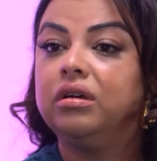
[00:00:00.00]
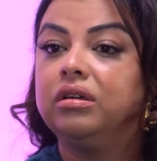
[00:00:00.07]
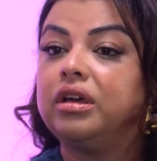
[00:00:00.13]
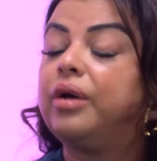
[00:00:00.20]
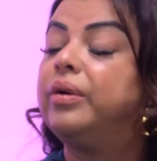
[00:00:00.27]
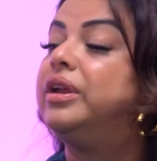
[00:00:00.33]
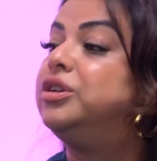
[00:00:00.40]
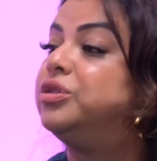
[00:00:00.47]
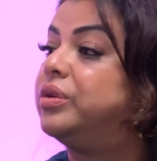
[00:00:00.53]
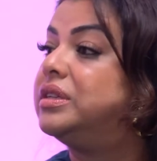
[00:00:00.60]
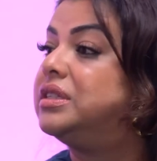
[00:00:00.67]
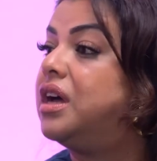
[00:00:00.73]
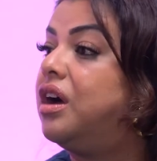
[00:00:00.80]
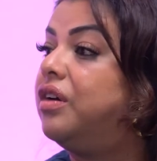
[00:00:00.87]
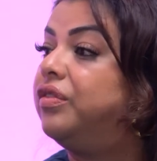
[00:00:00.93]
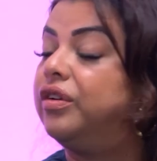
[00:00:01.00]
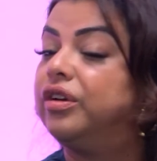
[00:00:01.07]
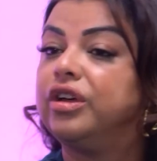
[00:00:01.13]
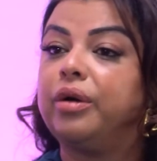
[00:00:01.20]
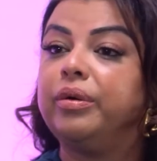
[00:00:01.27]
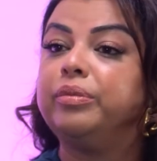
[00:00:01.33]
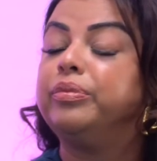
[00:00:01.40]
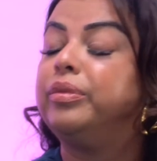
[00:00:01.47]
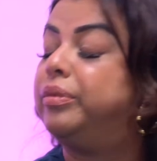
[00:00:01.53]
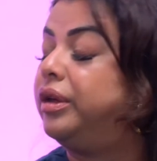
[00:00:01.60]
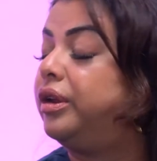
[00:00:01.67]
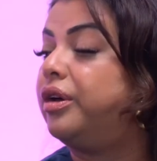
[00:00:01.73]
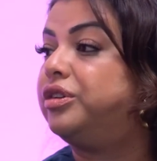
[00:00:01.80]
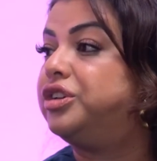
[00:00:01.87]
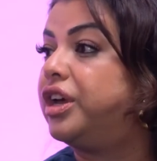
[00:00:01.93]
Go and enjoy yourself. Go and,
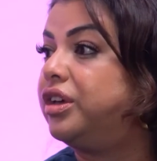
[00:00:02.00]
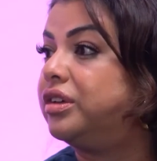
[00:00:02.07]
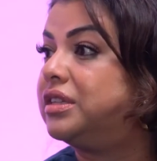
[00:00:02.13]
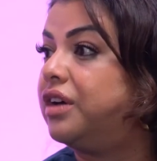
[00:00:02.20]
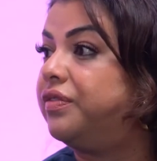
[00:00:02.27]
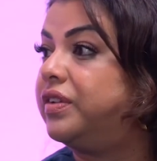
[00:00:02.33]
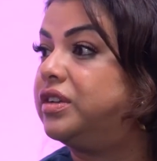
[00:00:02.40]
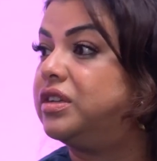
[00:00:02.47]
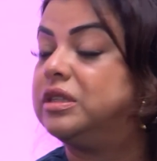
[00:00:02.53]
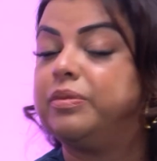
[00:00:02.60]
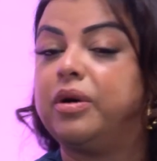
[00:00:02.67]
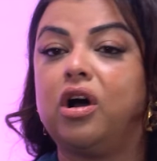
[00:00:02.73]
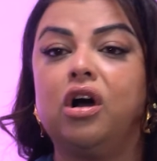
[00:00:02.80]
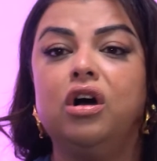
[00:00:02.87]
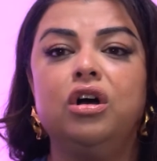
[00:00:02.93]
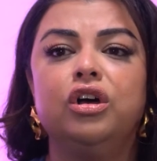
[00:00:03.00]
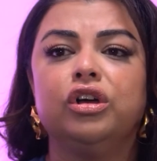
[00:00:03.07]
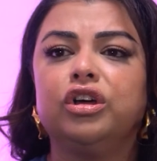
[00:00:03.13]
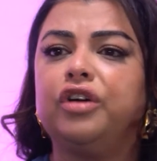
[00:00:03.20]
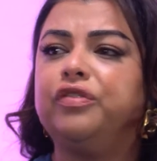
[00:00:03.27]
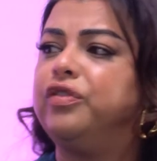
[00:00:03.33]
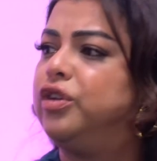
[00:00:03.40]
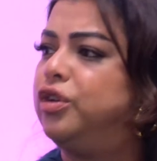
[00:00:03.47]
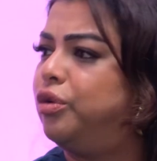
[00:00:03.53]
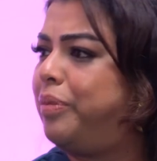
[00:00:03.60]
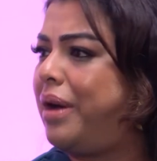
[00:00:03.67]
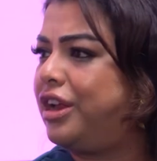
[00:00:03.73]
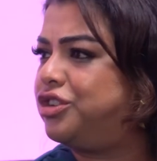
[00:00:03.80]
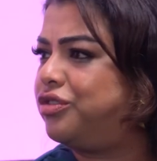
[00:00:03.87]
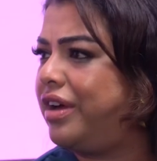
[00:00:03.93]
you know, check yourself into spa. Go for your
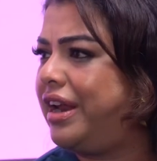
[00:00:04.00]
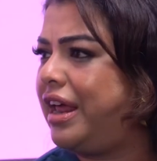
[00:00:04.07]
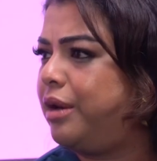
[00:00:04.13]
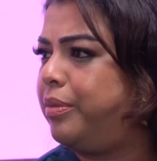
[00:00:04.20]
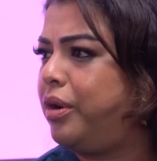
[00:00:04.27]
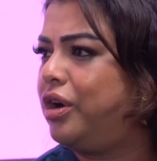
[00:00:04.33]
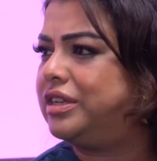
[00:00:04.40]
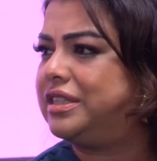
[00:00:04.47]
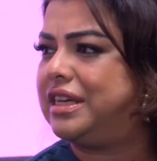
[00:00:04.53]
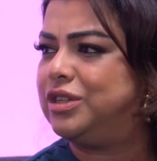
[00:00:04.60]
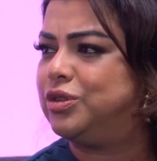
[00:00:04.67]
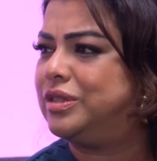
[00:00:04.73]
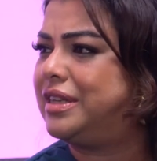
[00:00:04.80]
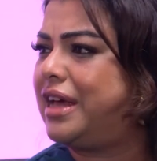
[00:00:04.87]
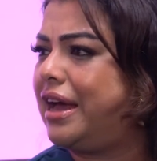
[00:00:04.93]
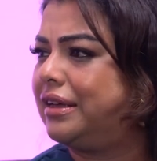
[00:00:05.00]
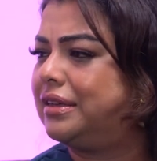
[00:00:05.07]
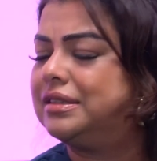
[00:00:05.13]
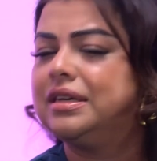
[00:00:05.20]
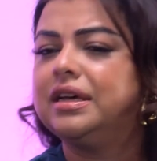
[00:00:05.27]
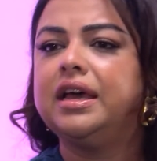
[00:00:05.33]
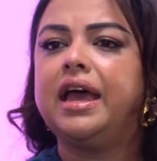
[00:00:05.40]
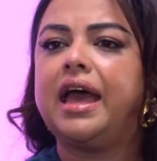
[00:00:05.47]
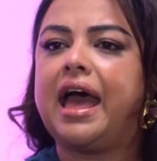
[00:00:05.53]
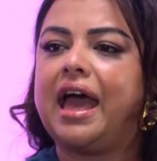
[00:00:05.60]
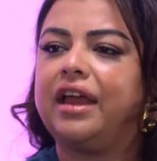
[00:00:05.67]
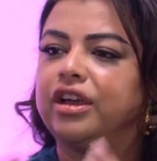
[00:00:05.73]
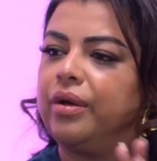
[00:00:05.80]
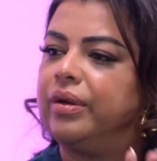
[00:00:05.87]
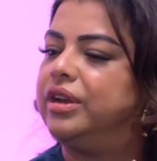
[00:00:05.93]
bachelorette and hen parties, your stags, mm-hmm.
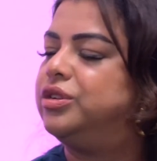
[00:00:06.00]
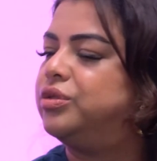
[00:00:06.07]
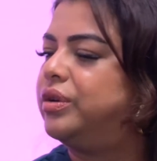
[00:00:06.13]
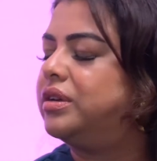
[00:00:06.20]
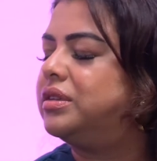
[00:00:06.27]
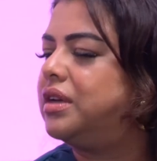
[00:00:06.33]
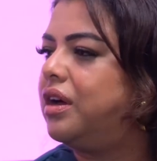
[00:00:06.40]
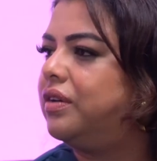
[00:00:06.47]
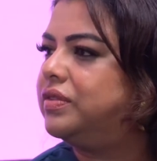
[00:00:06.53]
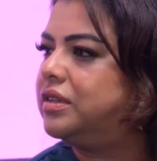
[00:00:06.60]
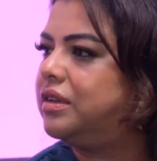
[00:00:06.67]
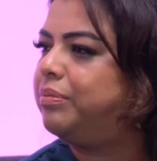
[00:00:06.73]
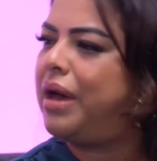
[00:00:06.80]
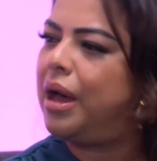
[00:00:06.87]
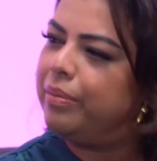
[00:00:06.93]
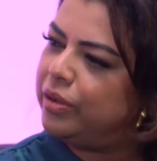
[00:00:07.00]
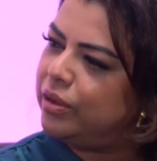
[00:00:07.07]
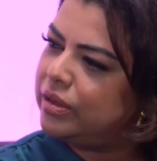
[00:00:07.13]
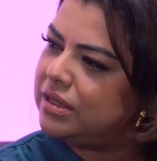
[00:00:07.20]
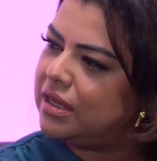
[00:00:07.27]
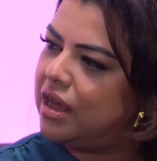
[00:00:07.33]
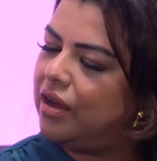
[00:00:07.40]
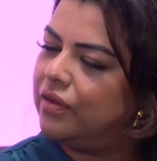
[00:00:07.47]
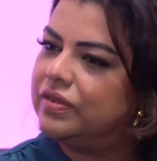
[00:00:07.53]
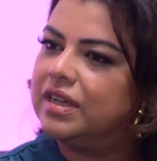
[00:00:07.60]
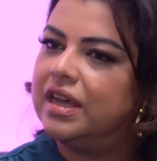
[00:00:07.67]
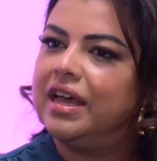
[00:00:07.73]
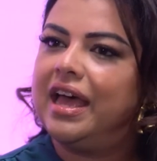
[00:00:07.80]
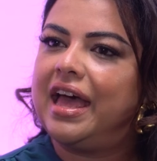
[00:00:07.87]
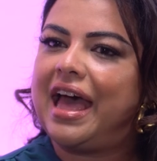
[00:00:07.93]
and go and enjoy yourselves. Pamper right. yourselves
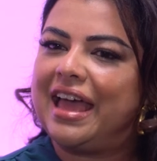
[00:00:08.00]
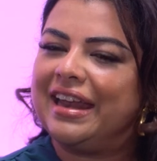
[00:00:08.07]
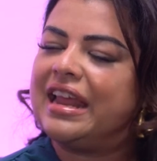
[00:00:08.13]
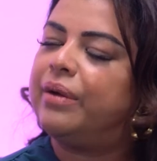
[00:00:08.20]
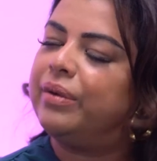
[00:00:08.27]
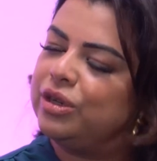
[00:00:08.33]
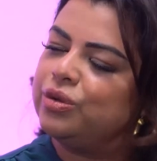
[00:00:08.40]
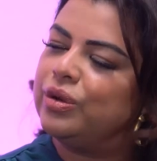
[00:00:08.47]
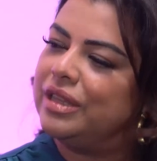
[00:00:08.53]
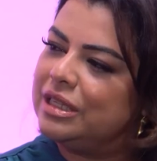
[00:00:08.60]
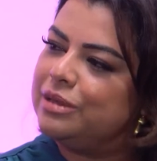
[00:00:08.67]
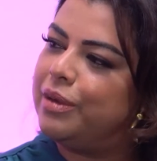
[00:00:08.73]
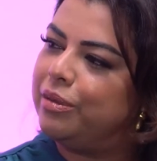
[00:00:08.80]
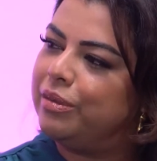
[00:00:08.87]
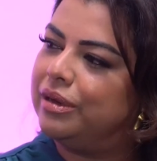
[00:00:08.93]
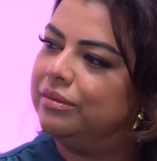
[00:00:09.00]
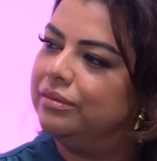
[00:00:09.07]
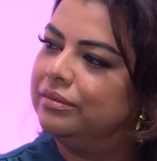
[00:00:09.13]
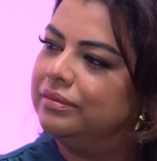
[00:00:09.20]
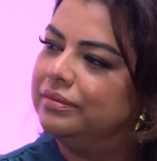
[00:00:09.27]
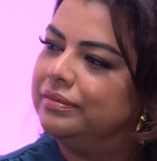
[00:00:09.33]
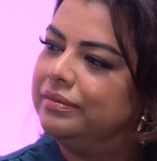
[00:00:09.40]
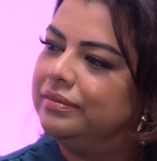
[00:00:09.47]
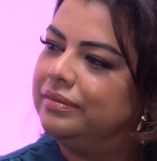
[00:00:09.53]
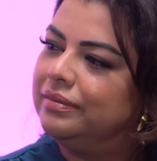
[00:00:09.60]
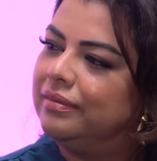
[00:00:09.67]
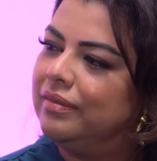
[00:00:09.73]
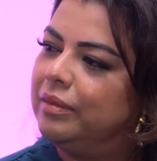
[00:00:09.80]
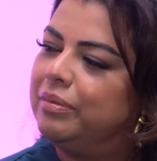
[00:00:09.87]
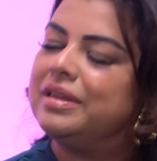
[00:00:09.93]
and now enjoy this moment.
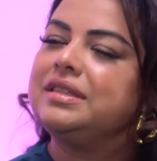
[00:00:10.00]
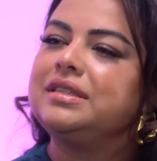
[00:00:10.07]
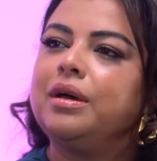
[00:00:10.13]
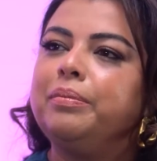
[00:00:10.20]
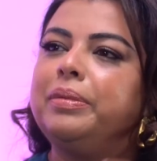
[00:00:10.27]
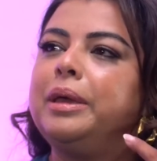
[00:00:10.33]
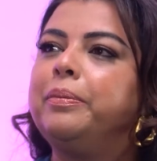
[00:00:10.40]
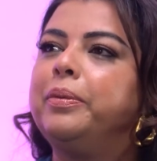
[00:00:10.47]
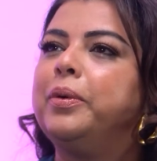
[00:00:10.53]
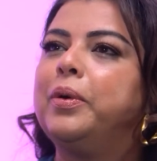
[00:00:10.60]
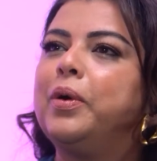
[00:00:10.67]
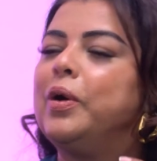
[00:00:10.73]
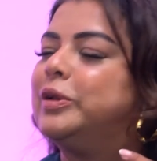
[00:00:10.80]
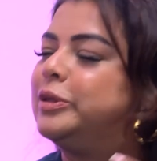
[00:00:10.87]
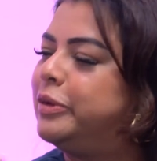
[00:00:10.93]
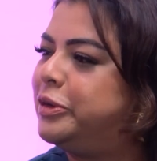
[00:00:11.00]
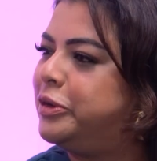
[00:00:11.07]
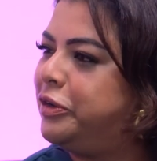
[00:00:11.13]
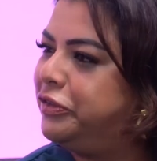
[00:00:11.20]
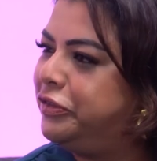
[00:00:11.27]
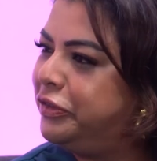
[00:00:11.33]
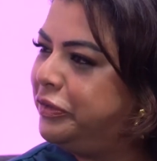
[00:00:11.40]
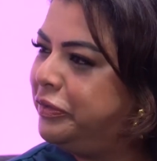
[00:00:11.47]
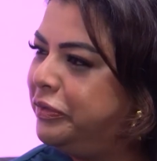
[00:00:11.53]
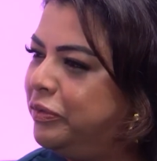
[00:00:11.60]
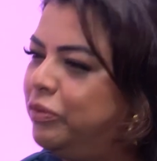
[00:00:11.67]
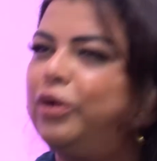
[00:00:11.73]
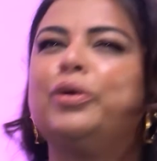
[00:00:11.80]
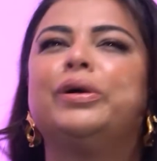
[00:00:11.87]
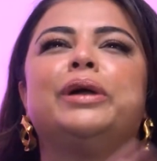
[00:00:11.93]
Mm. But some people can't switch off.
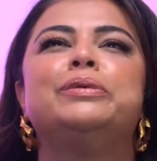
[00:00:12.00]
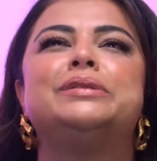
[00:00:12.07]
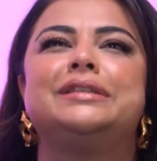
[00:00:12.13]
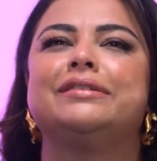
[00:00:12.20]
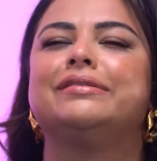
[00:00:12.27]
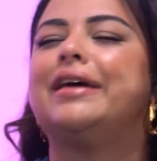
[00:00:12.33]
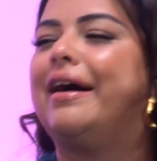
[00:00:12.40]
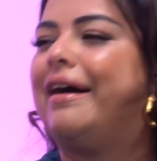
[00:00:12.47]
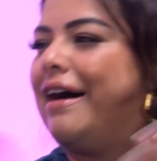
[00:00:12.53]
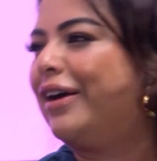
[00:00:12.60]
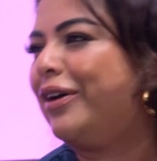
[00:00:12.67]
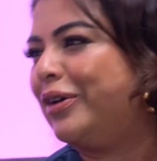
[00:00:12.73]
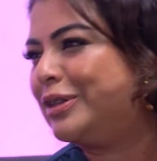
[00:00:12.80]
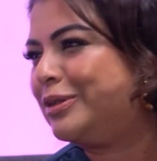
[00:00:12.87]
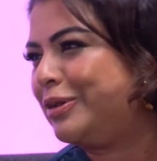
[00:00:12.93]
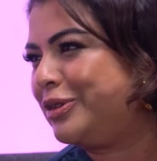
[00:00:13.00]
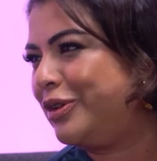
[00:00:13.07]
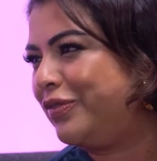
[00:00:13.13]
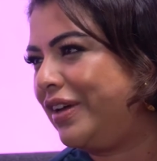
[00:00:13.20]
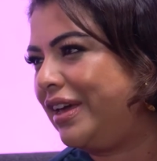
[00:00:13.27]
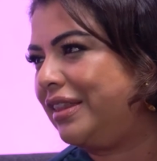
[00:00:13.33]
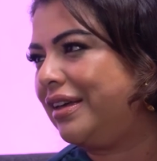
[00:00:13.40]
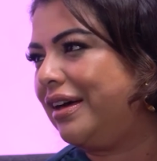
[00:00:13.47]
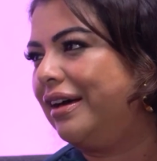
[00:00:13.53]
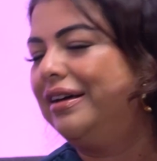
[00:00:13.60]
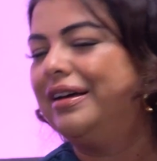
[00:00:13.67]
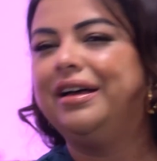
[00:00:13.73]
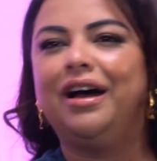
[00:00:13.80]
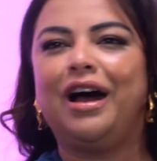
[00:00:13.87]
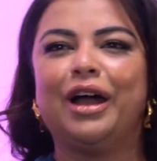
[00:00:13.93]
We're all guilty of that. I can't switch off either.
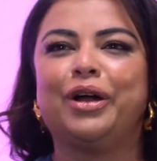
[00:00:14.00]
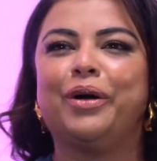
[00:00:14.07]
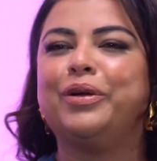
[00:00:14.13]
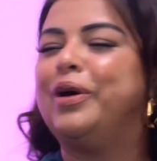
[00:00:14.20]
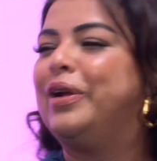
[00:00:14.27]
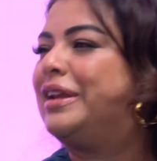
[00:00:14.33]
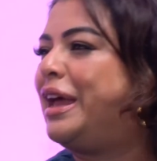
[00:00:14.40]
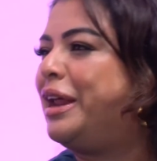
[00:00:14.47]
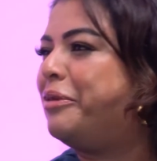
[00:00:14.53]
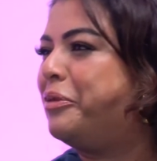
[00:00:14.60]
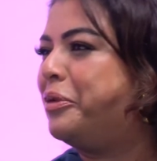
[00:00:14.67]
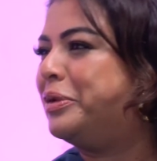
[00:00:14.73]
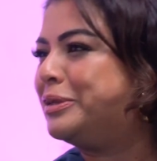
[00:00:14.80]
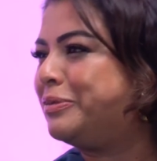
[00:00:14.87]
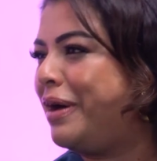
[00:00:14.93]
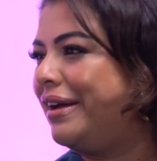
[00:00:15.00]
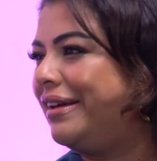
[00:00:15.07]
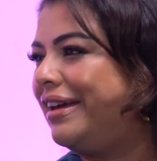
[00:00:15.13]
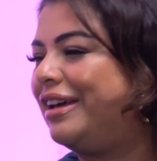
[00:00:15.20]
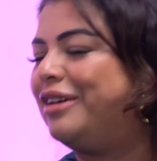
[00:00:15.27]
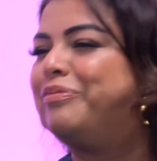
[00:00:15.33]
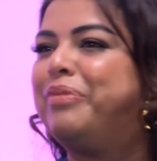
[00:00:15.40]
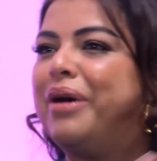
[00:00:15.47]
Yeah, I go on holiday and I'm always working. Yeah.